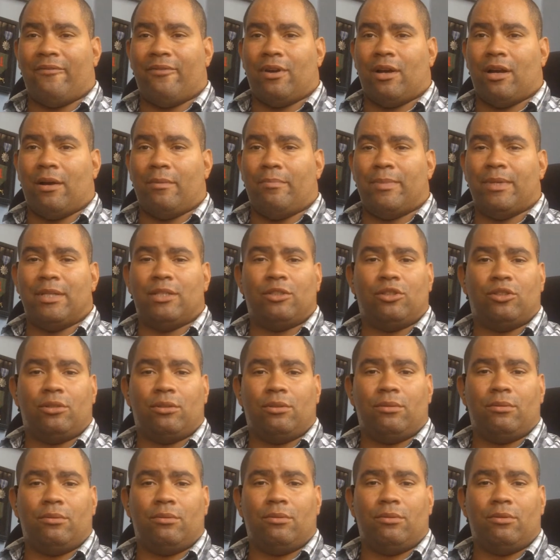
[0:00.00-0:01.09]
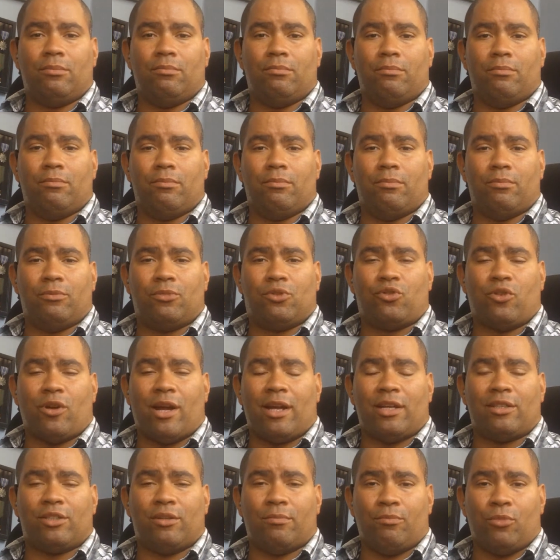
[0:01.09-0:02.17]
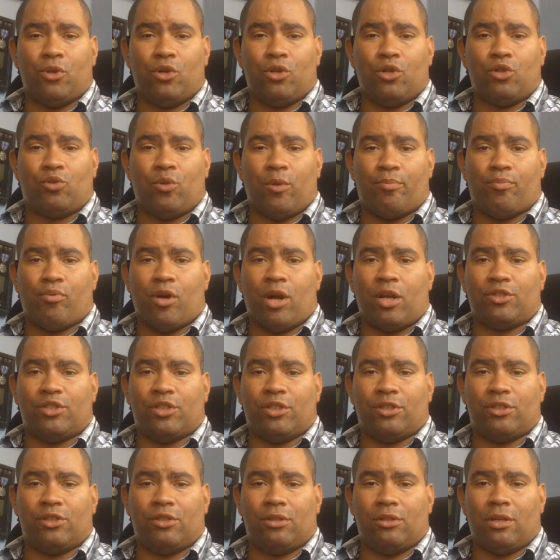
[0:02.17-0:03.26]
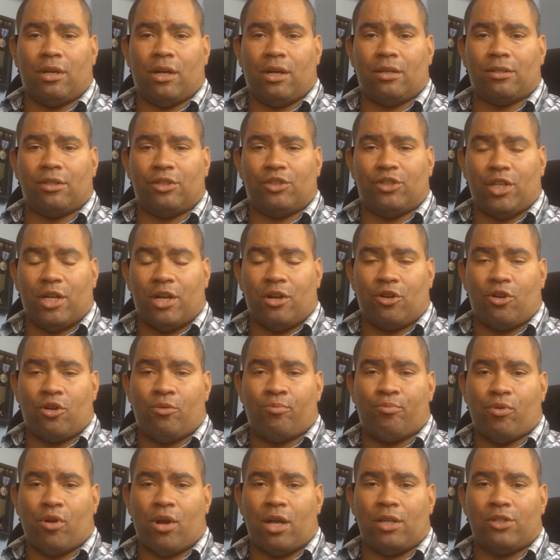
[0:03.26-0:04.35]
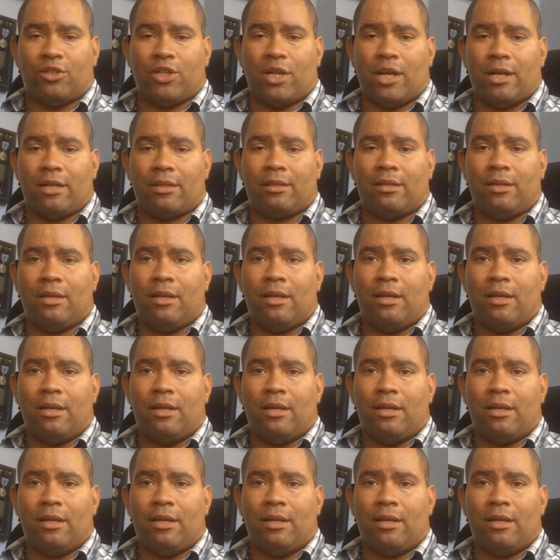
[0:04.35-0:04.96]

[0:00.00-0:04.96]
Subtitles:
I've been trying to merge with the Jericho Project.